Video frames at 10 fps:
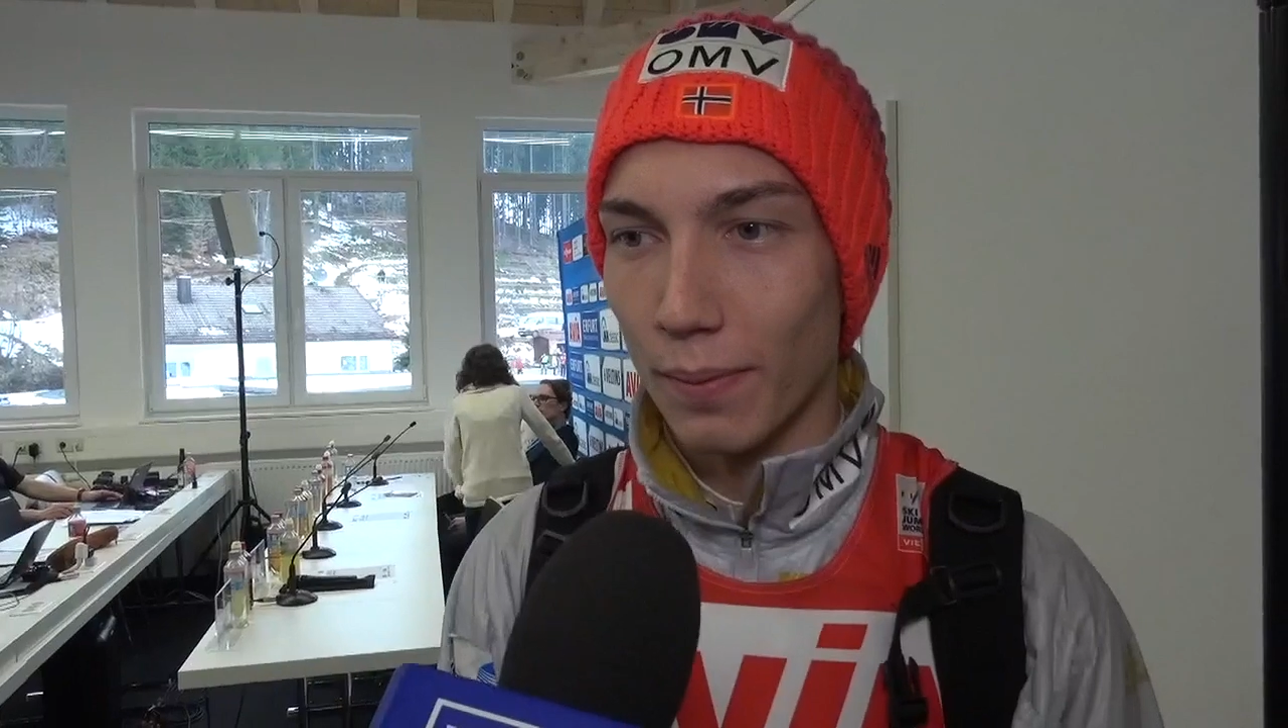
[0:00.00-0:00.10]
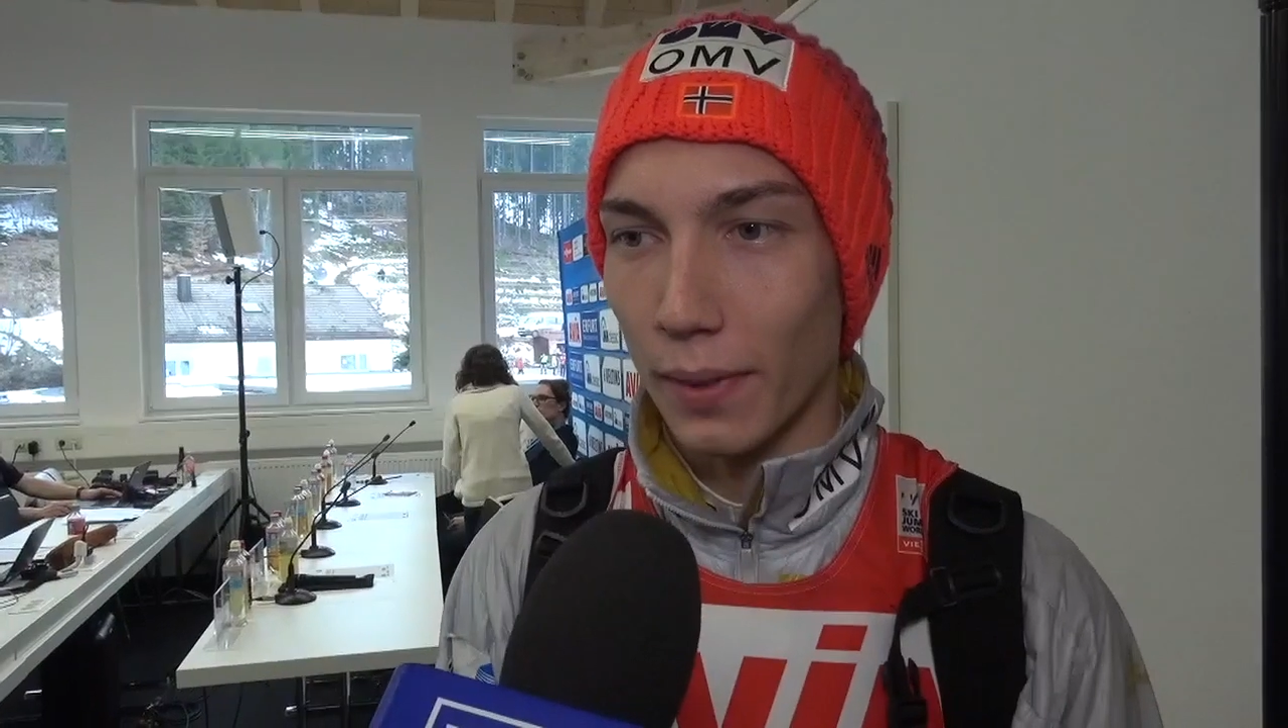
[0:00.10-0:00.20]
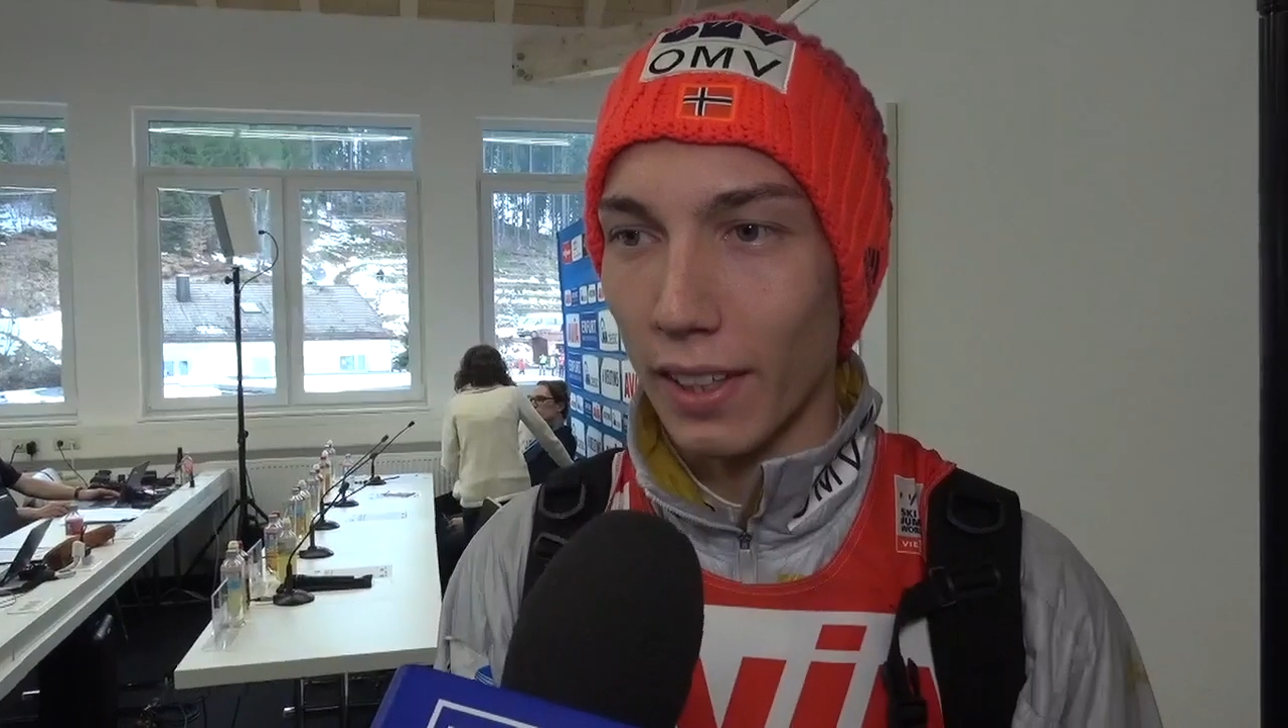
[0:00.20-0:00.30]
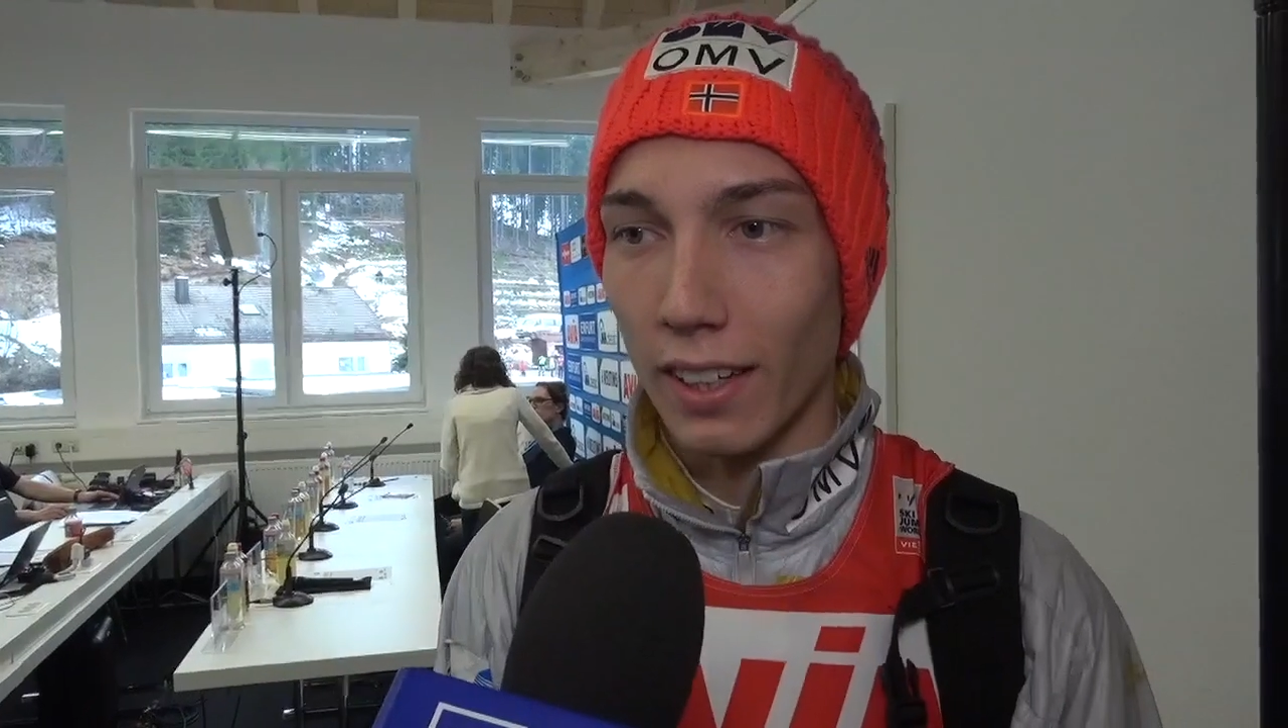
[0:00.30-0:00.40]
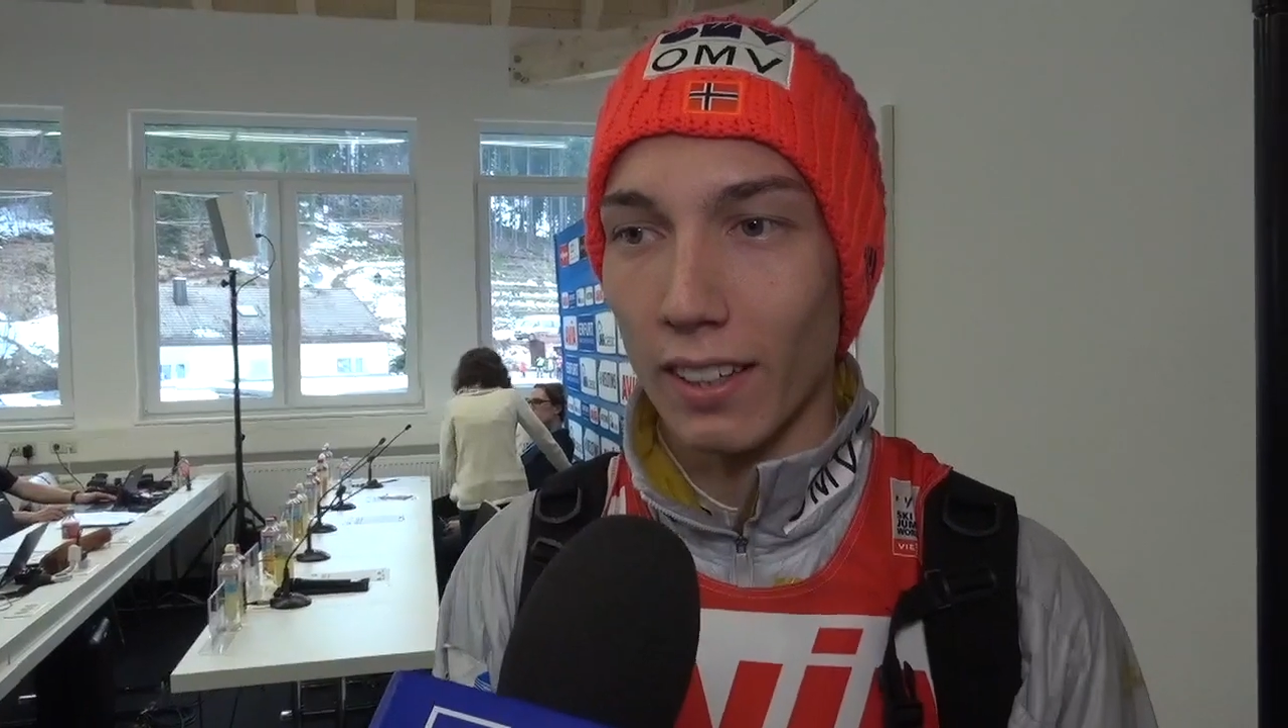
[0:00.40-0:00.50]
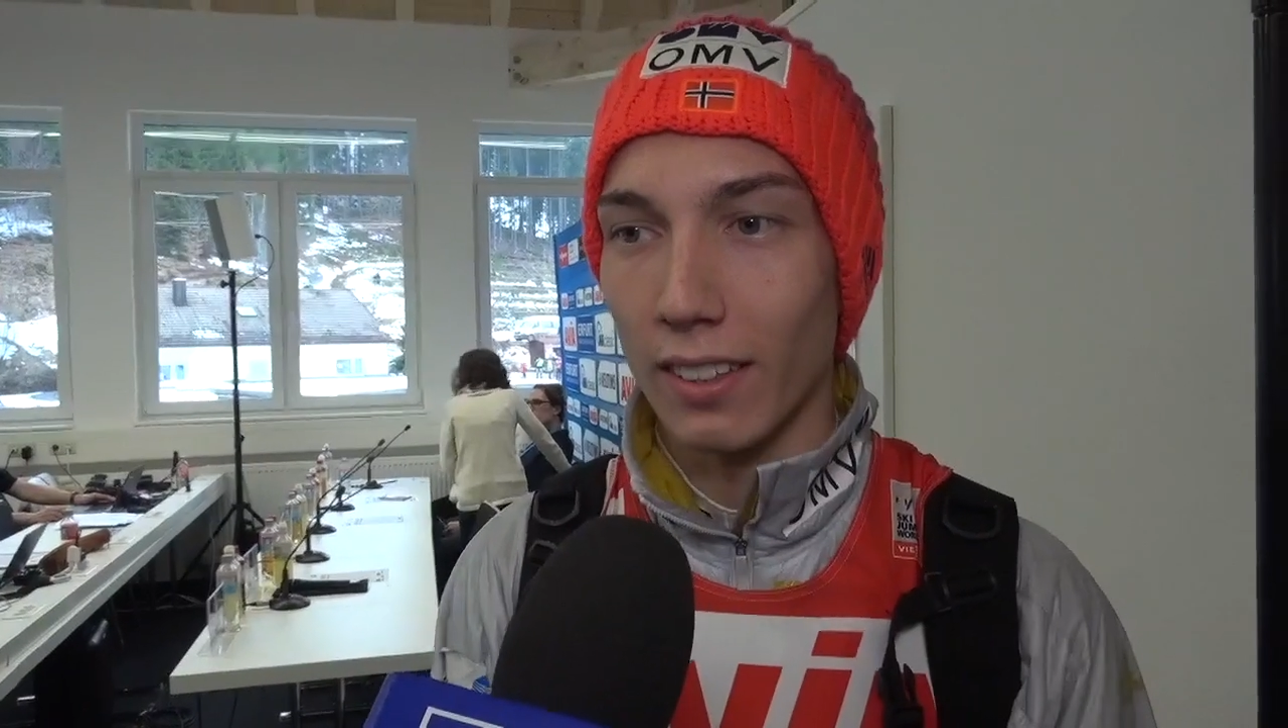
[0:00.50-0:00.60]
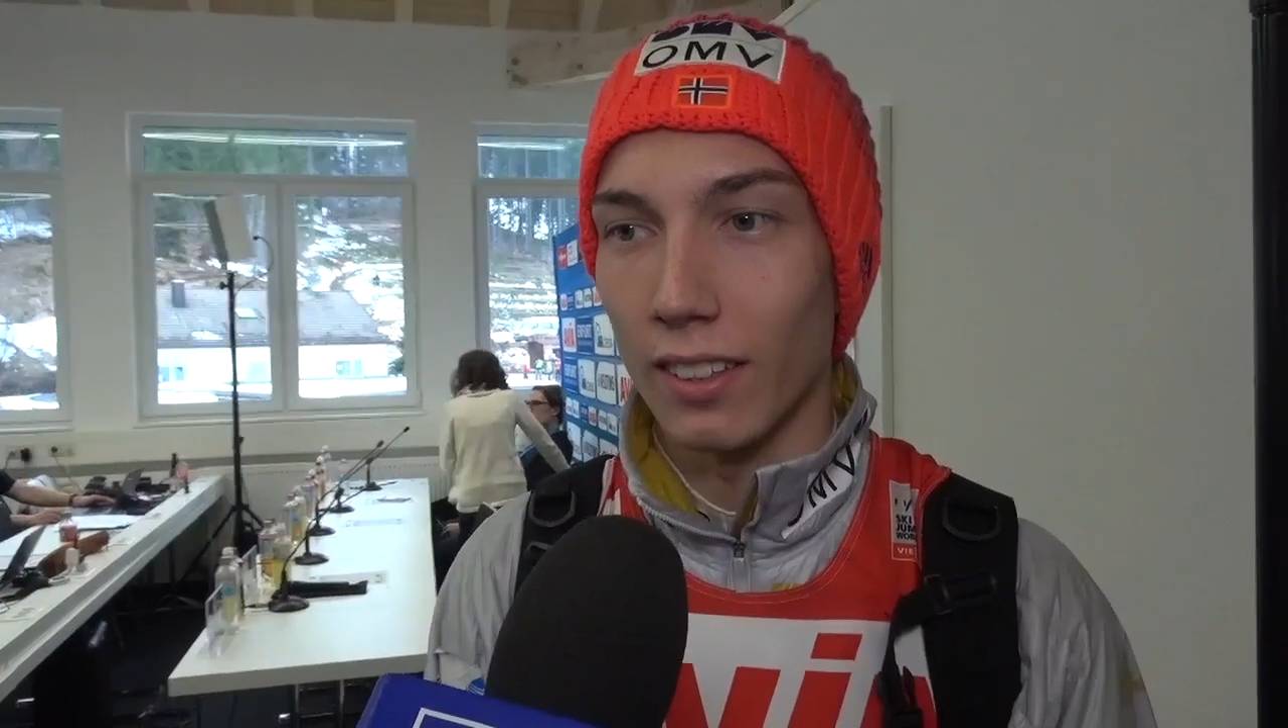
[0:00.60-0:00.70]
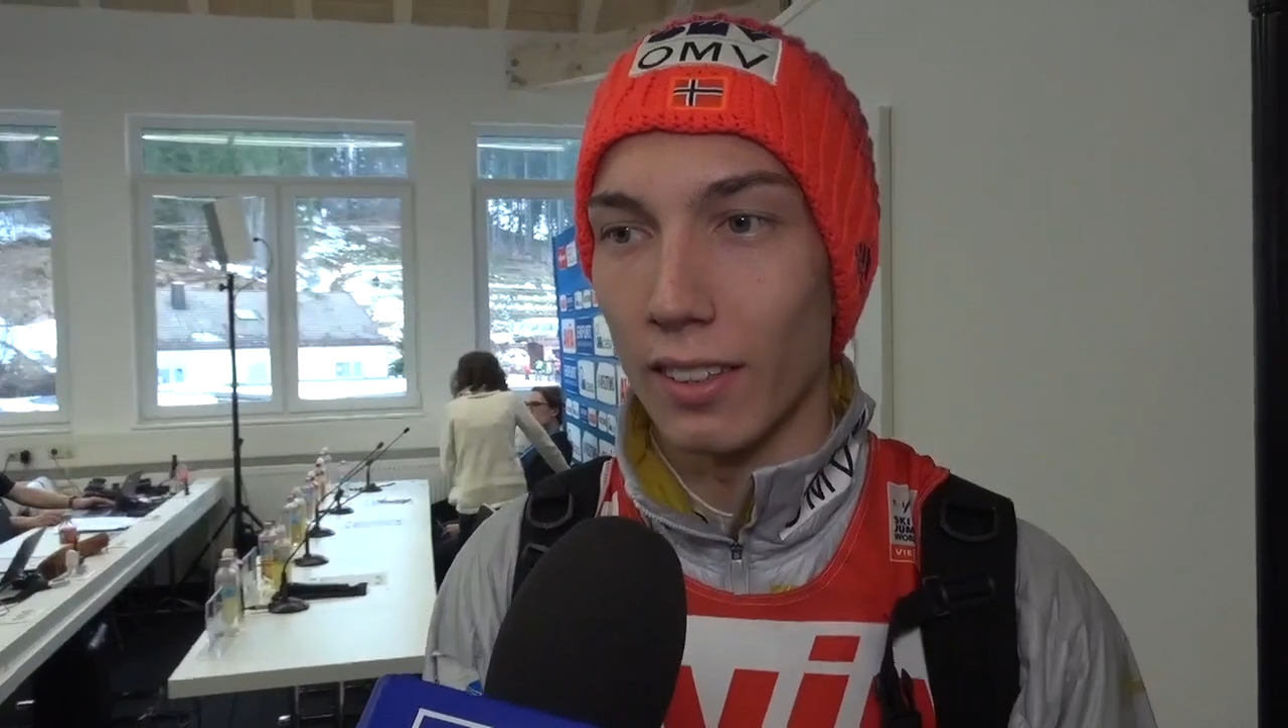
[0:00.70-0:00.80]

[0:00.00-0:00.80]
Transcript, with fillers: but yeah,